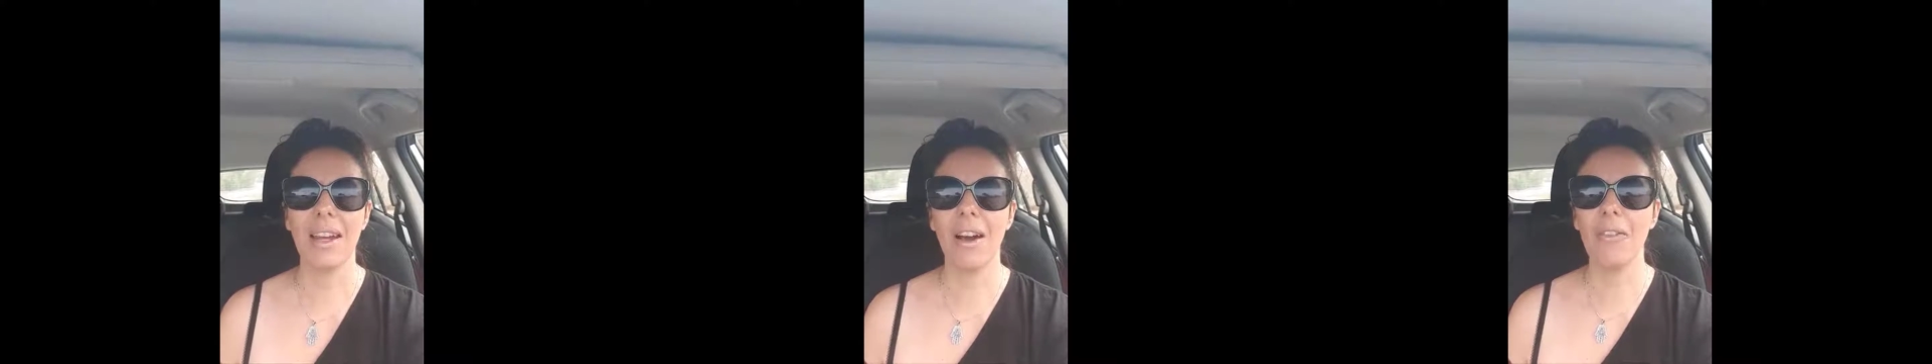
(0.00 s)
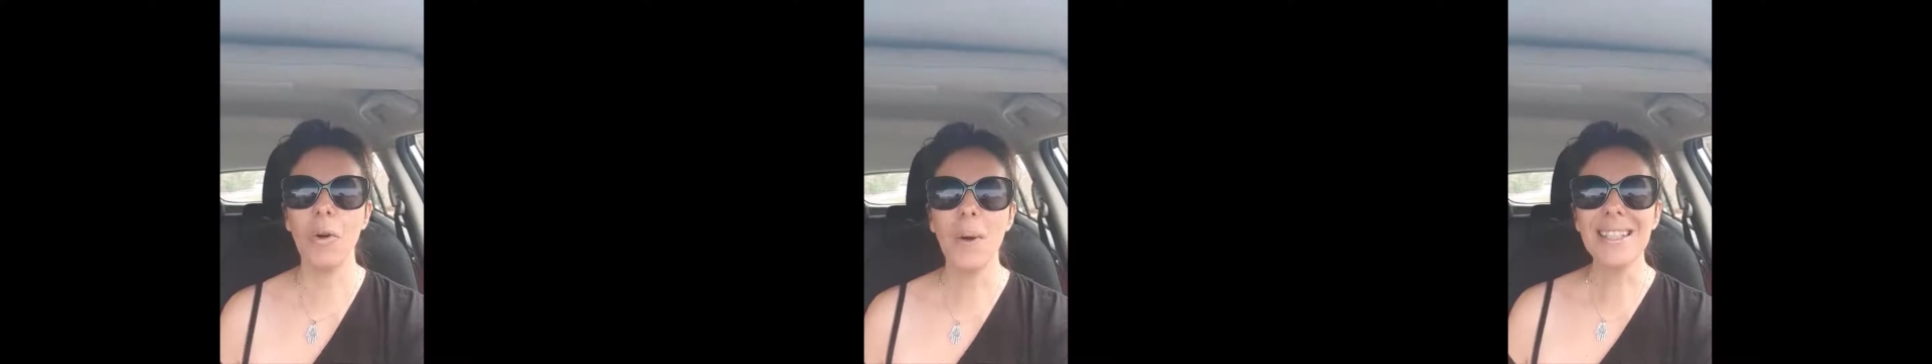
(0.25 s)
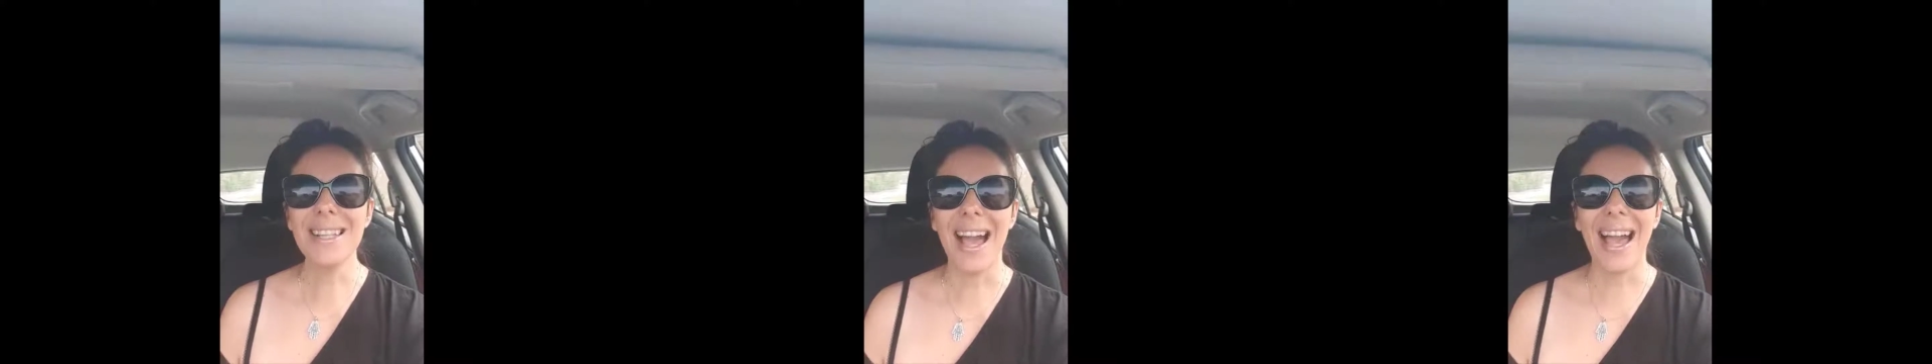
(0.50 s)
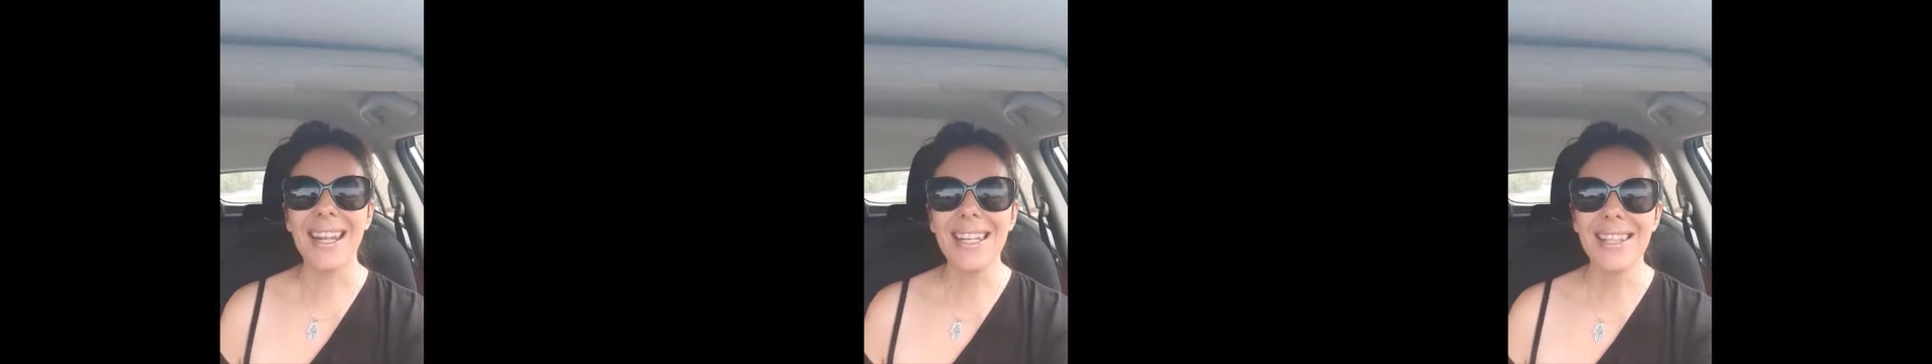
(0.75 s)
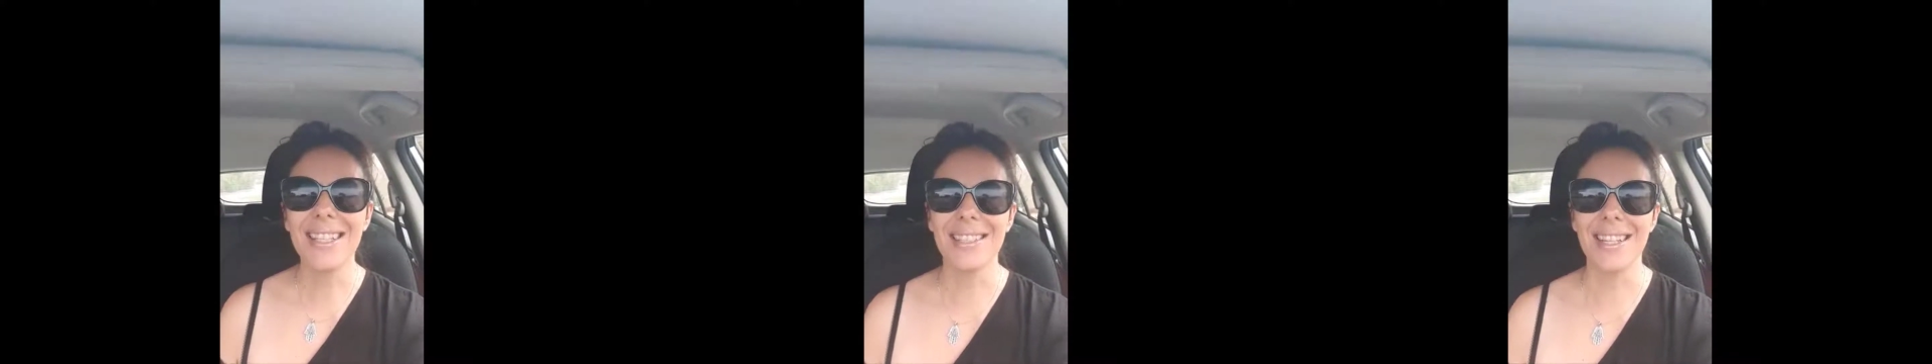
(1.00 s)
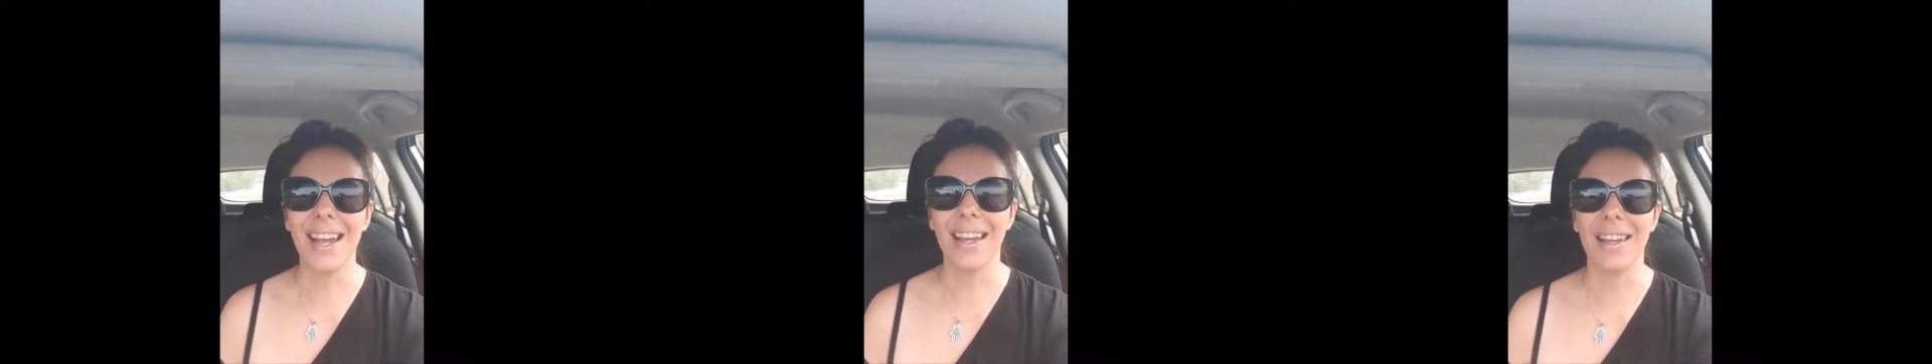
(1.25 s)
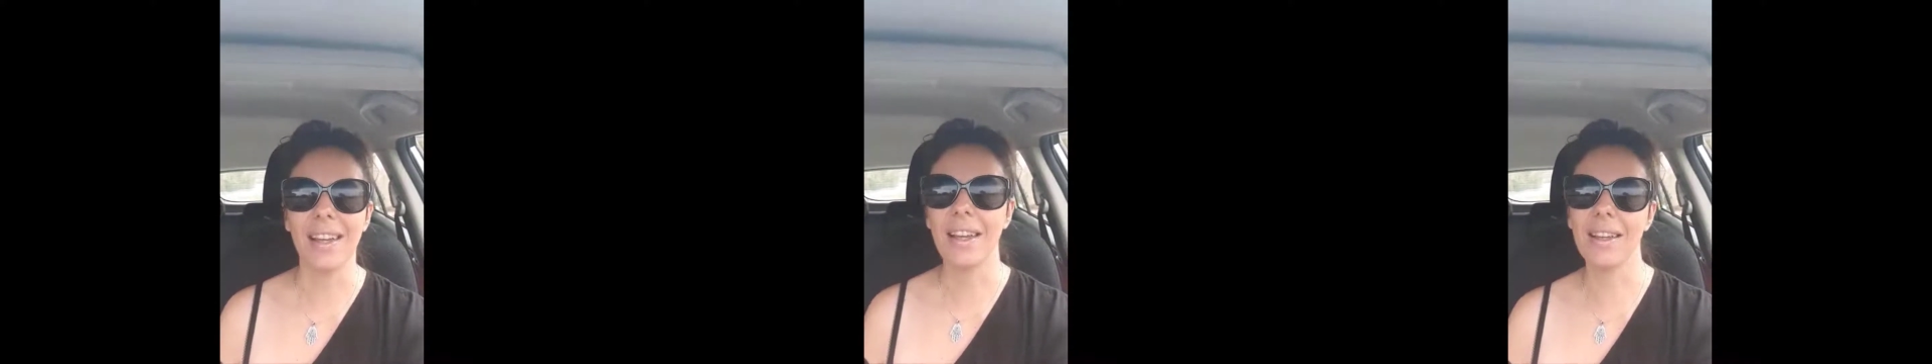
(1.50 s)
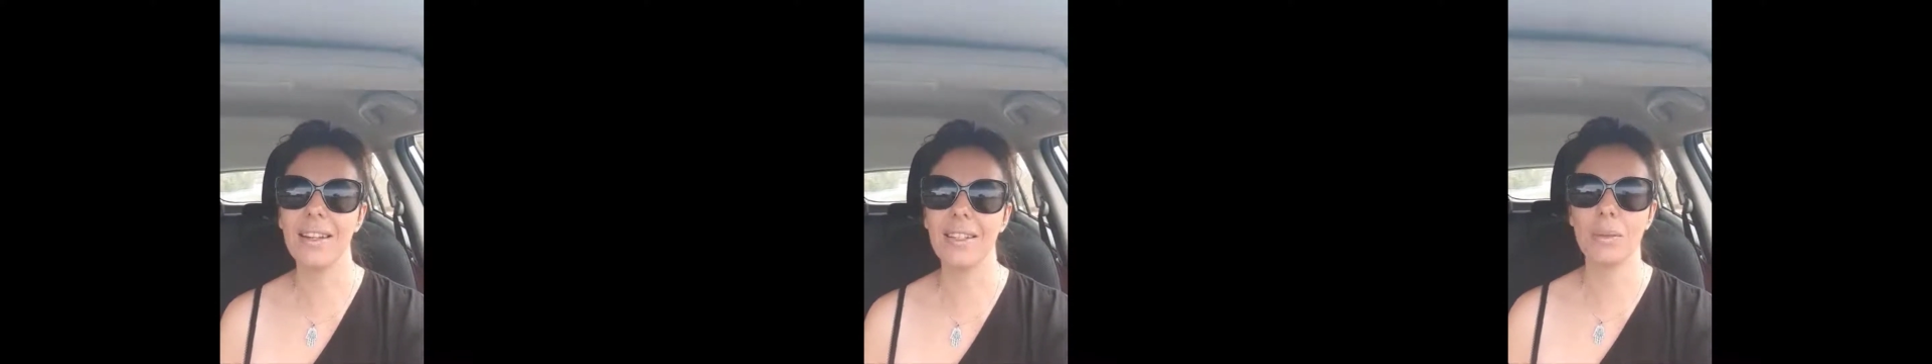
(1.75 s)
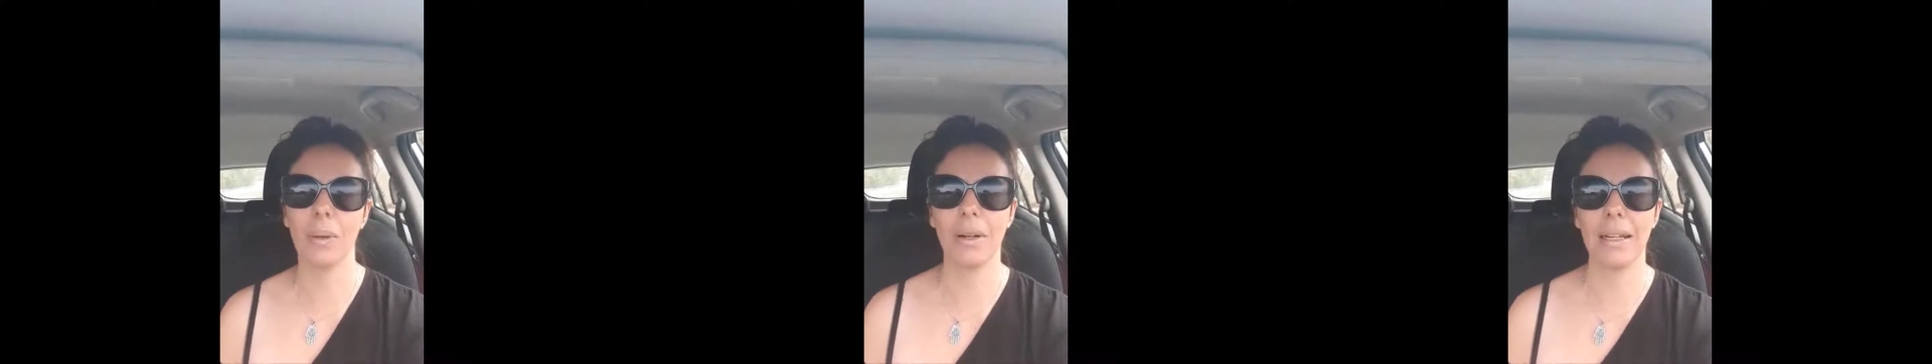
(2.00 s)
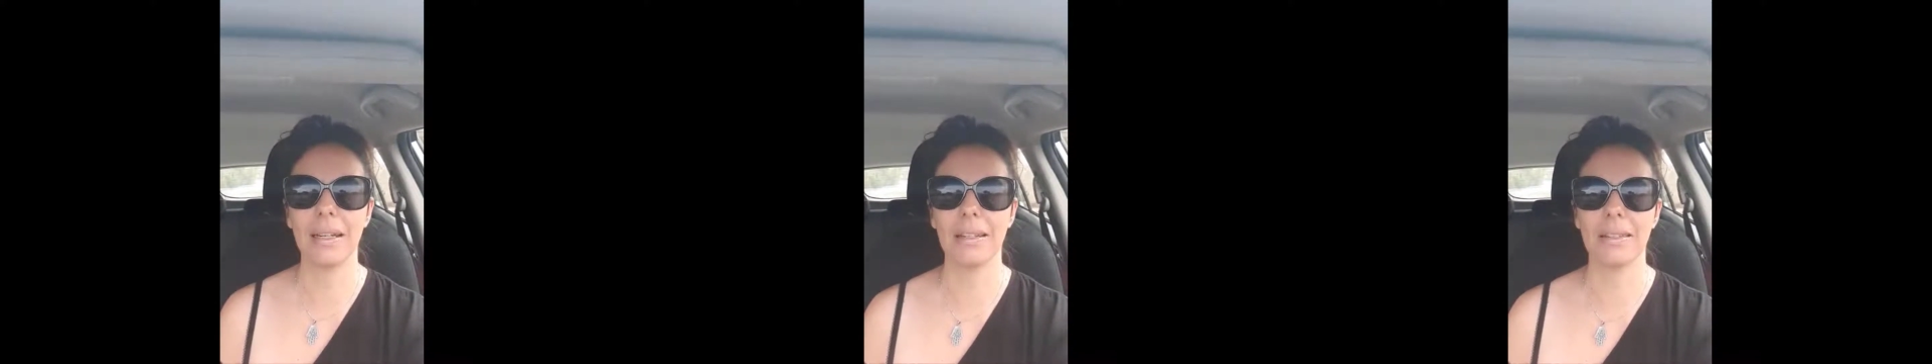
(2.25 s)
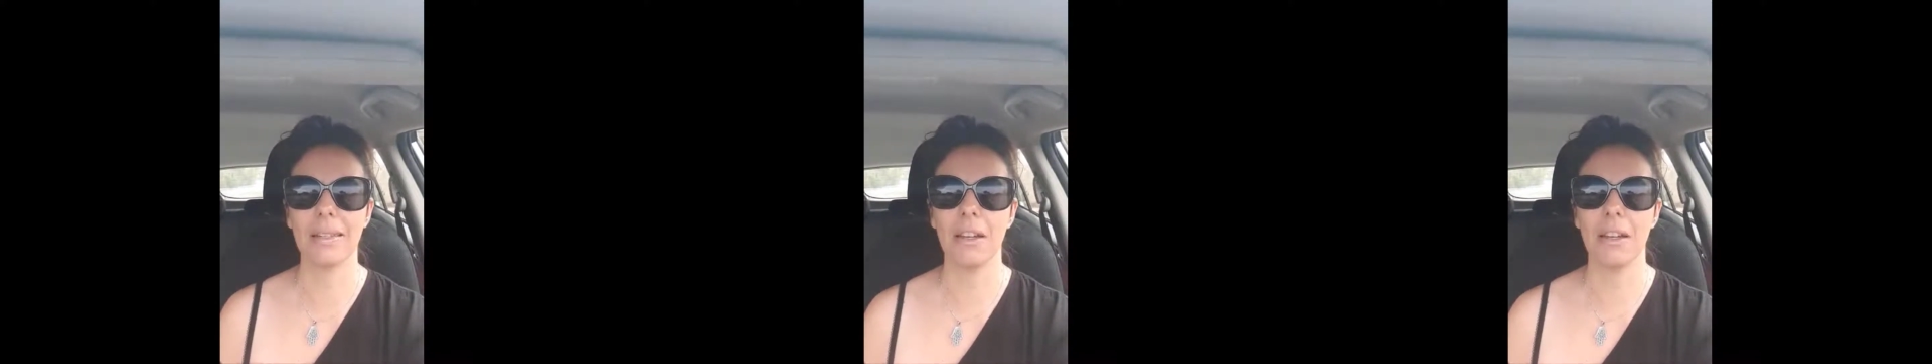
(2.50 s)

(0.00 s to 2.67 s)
And I've always hated the saying, it is what it is.